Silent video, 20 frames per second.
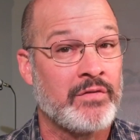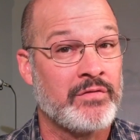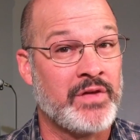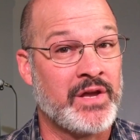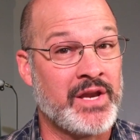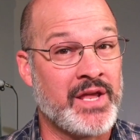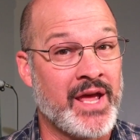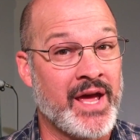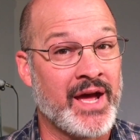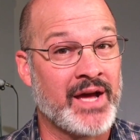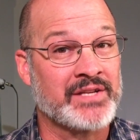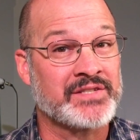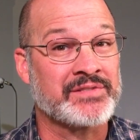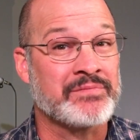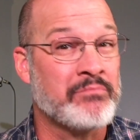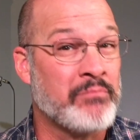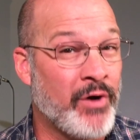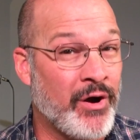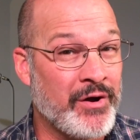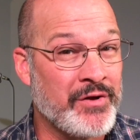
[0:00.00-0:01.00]
Then he asked,
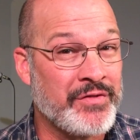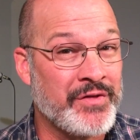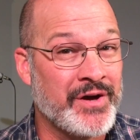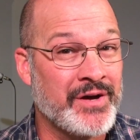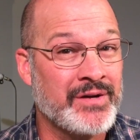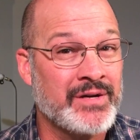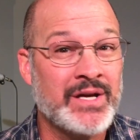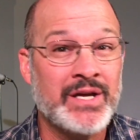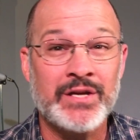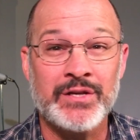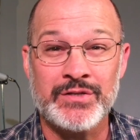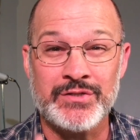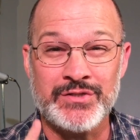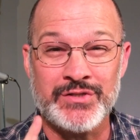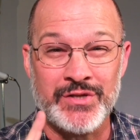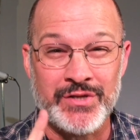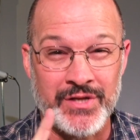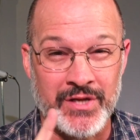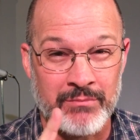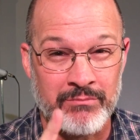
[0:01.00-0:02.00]
"Martha,
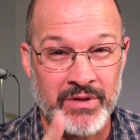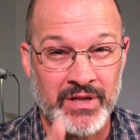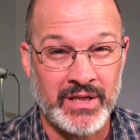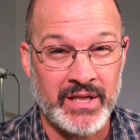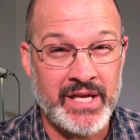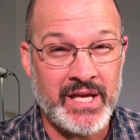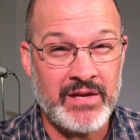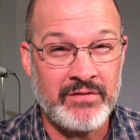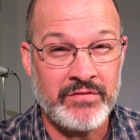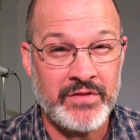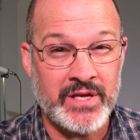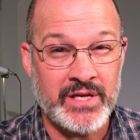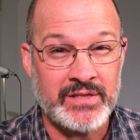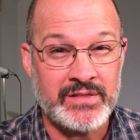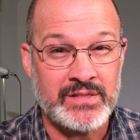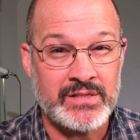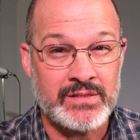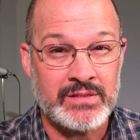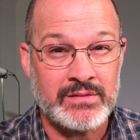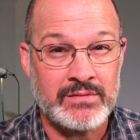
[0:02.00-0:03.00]
do you believe
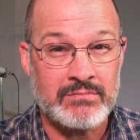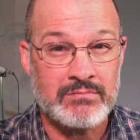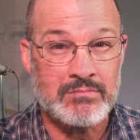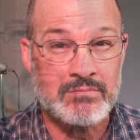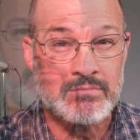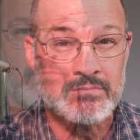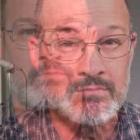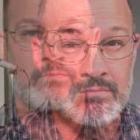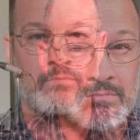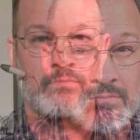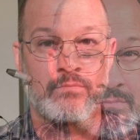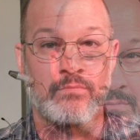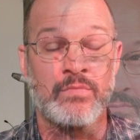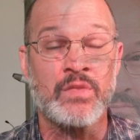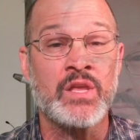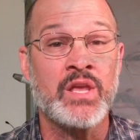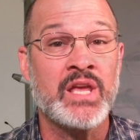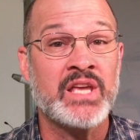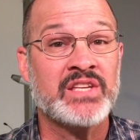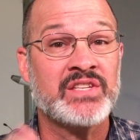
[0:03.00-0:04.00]
this?"
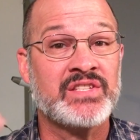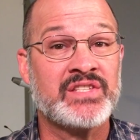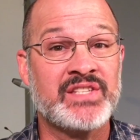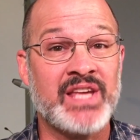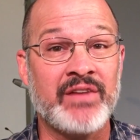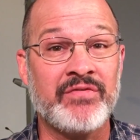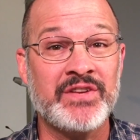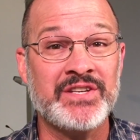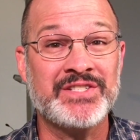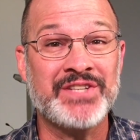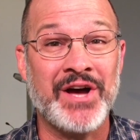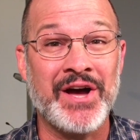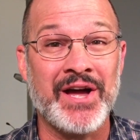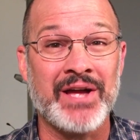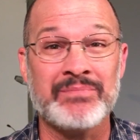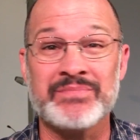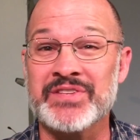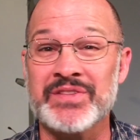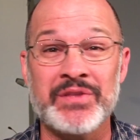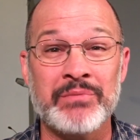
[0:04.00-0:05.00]
Seven
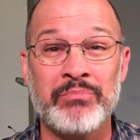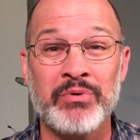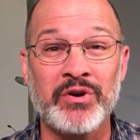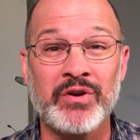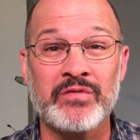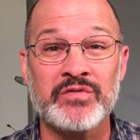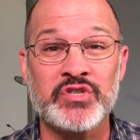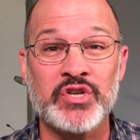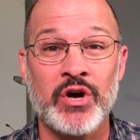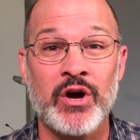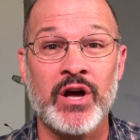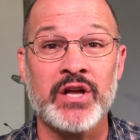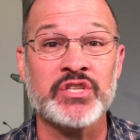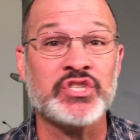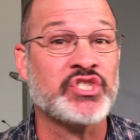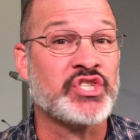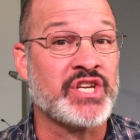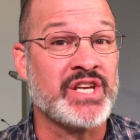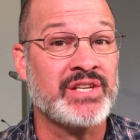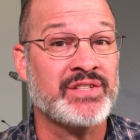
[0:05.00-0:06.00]
times in the book of
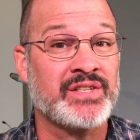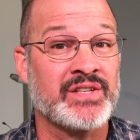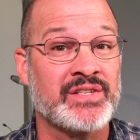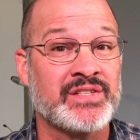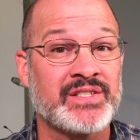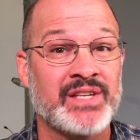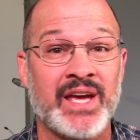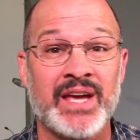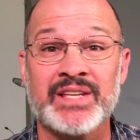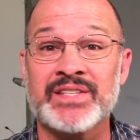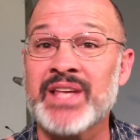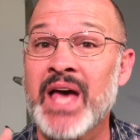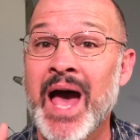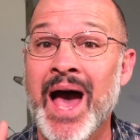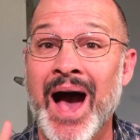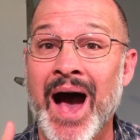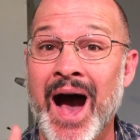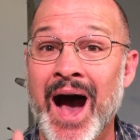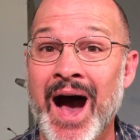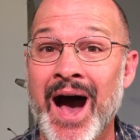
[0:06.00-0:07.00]
John, Jesus says,
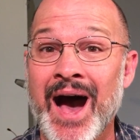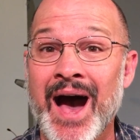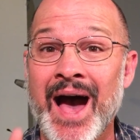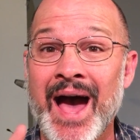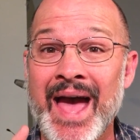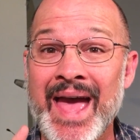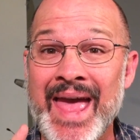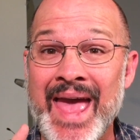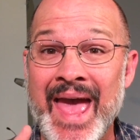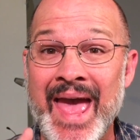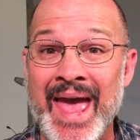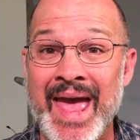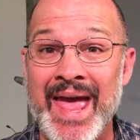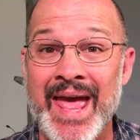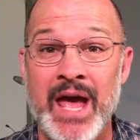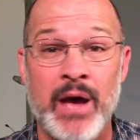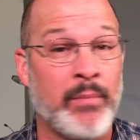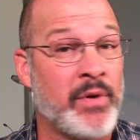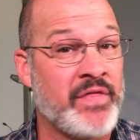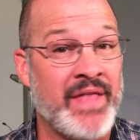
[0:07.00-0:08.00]
I
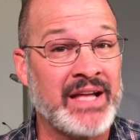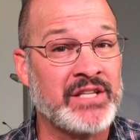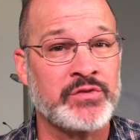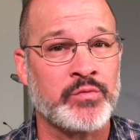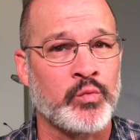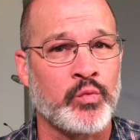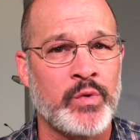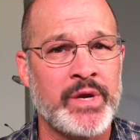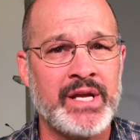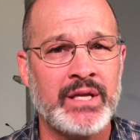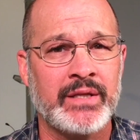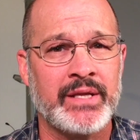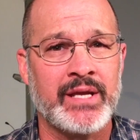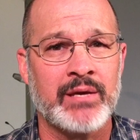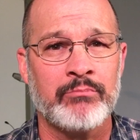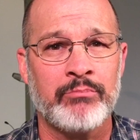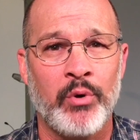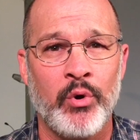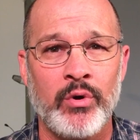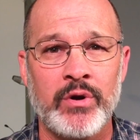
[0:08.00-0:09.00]
am. And that's
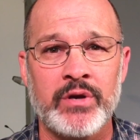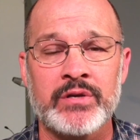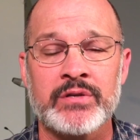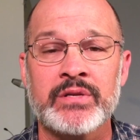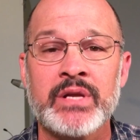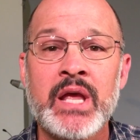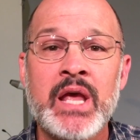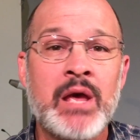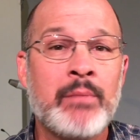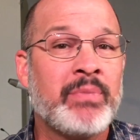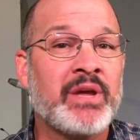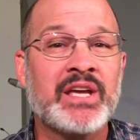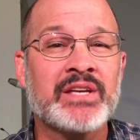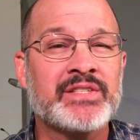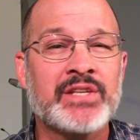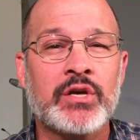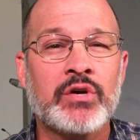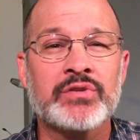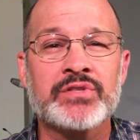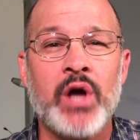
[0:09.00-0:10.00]
really important
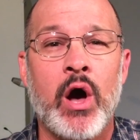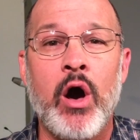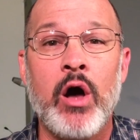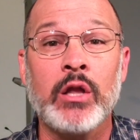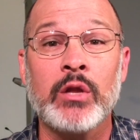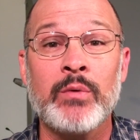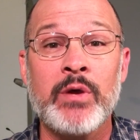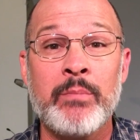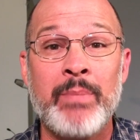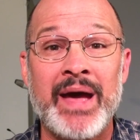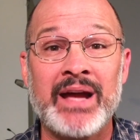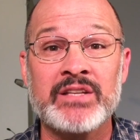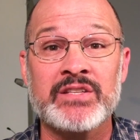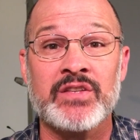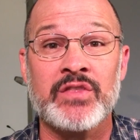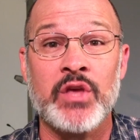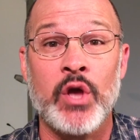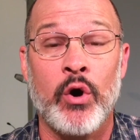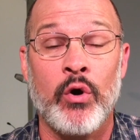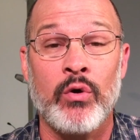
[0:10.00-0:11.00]
because it goes all the way back
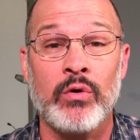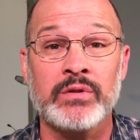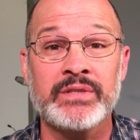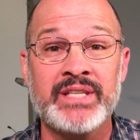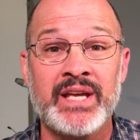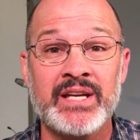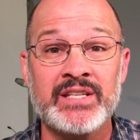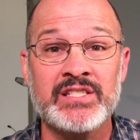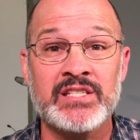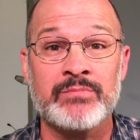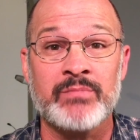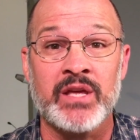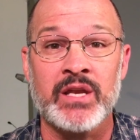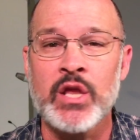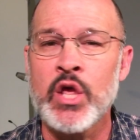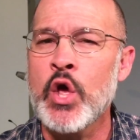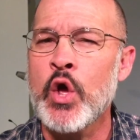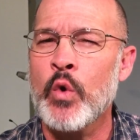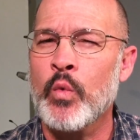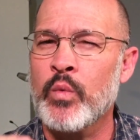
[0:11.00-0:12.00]
to the Old
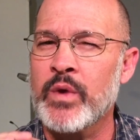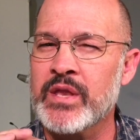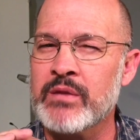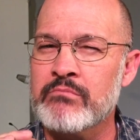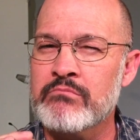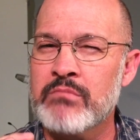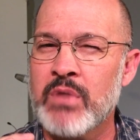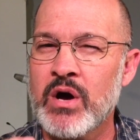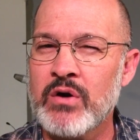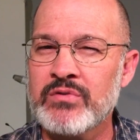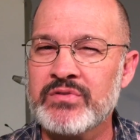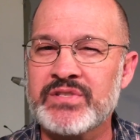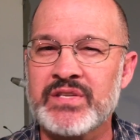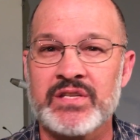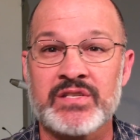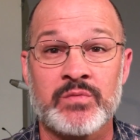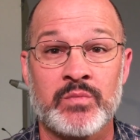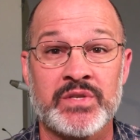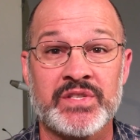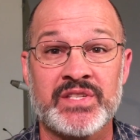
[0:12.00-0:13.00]
Testament when
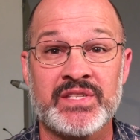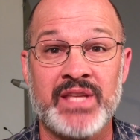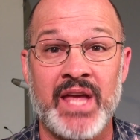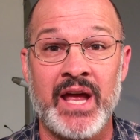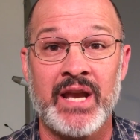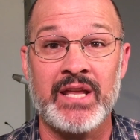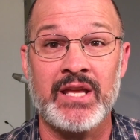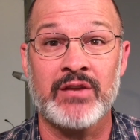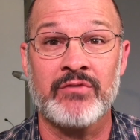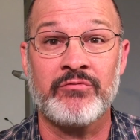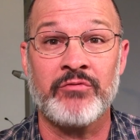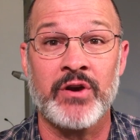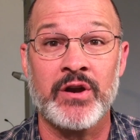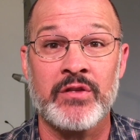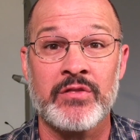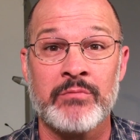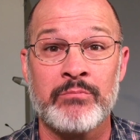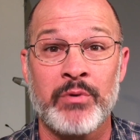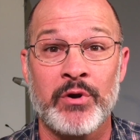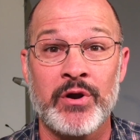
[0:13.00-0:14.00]
Moses was standing in
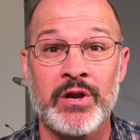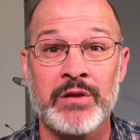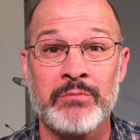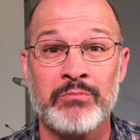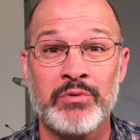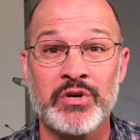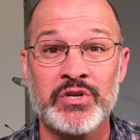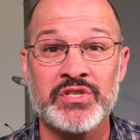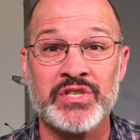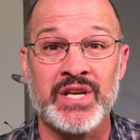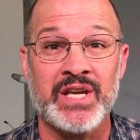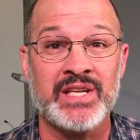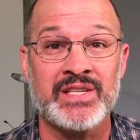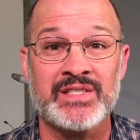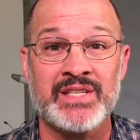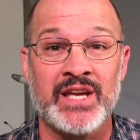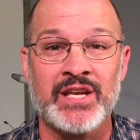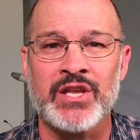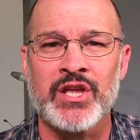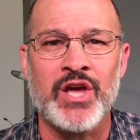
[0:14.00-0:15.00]
front of the burning bush and he
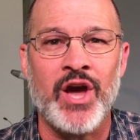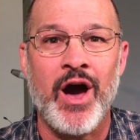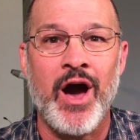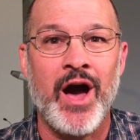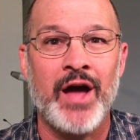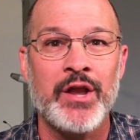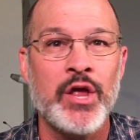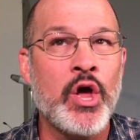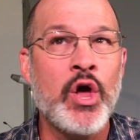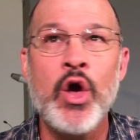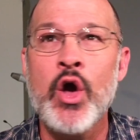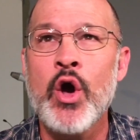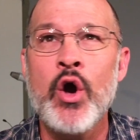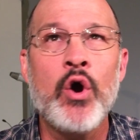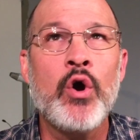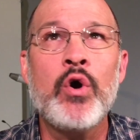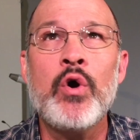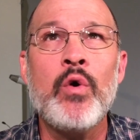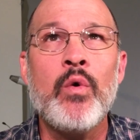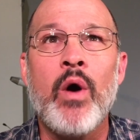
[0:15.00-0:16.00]
said, God,
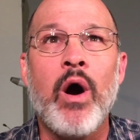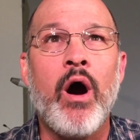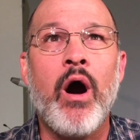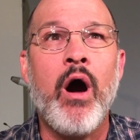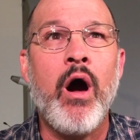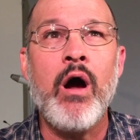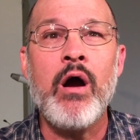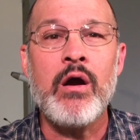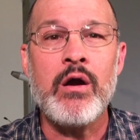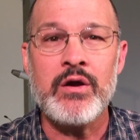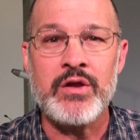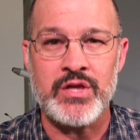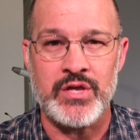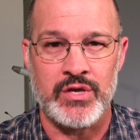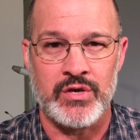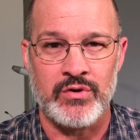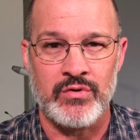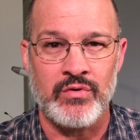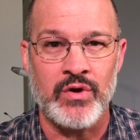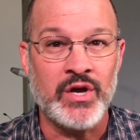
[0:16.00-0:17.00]
who are
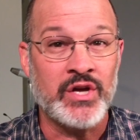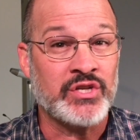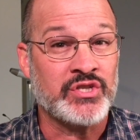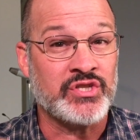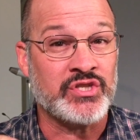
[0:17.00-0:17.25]
you?